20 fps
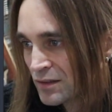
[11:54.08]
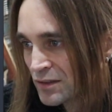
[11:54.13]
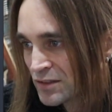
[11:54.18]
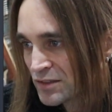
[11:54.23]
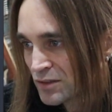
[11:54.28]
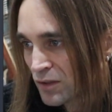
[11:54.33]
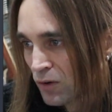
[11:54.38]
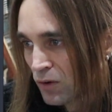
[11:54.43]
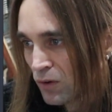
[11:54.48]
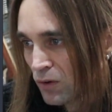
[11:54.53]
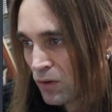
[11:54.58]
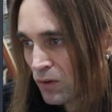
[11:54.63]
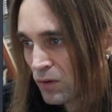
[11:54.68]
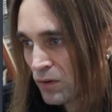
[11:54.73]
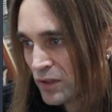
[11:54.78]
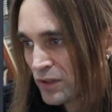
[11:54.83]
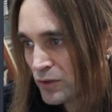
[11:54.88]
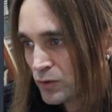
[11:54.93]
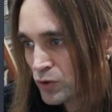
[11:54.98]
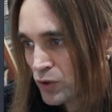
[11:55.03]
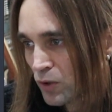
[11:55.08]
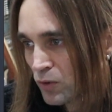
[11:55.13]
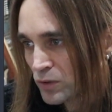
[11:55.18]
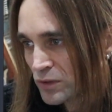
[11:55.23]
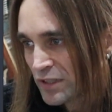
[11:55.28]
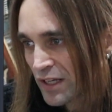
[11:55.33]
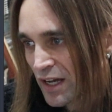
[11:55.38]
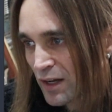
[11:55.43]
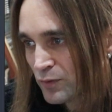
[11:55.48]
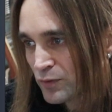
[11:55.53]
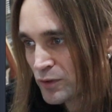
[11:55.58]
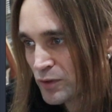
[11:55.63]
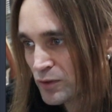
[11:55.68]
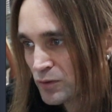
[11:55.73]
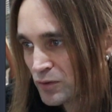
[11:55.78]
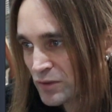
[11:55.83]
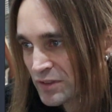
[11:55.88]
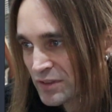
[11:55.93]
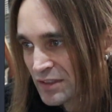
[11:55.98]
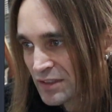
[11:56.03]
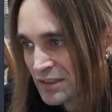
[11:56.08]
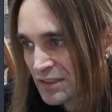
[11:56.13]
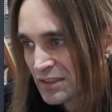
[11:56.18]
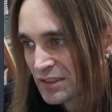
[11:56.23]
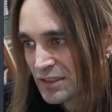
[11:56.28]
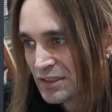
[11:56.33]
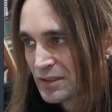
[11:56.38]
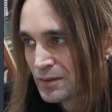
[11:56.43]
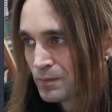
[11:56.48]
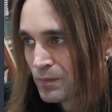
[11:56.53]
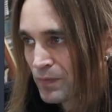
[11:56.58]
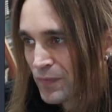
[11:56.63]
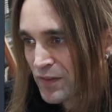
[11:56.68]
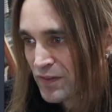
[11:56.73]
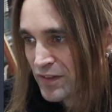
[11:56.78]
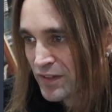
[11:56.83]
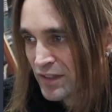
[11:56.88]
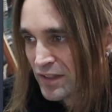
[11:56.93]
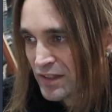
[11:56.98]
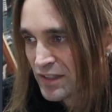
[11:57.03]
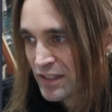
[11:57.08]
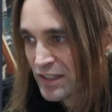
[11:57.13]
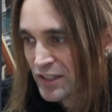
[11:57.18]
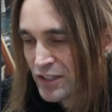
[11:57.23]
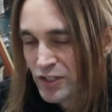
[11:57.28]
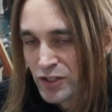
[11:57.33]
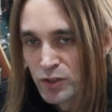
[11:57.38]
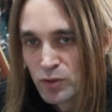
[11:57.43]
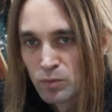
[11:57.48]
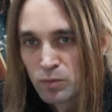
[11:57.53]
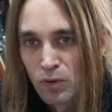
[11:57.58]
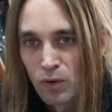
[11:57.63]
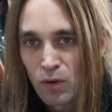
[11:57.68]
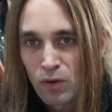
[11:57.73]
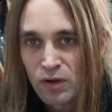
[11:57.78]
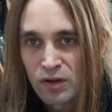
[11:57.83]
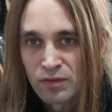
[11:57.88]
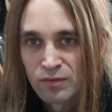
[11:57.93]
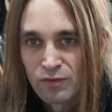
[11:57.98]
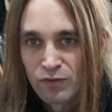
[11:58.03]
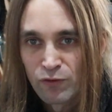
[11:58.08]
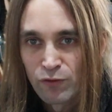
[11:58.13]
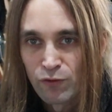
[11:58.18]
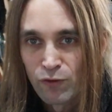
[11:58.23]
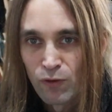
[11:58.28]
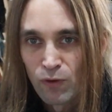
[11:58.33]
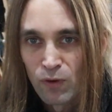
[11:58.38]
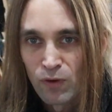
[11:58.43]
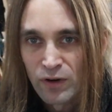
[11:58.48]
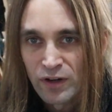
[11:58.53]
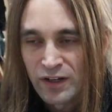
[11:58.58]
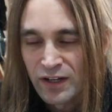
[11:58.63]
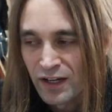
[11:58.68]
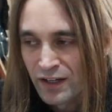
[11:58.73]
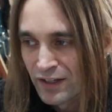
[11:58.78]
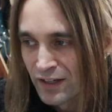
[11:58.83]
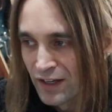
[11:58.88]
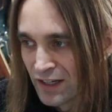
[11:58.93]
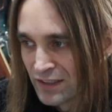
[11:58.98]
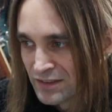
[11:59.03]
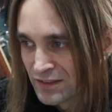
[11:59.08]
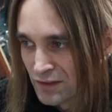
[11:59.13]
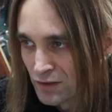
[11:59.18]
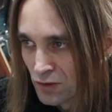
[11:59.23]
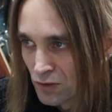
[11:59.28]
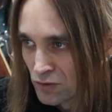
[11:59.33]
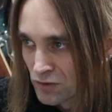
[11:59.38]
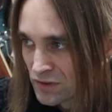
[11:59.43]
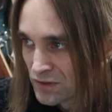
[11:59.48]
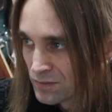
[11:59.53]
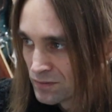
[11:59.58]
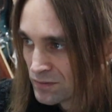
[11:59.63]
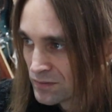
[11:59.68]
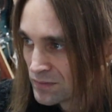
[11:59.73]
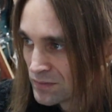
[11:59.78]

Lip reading: So you don't have to use a distinct EQ block for cutting highs and lows.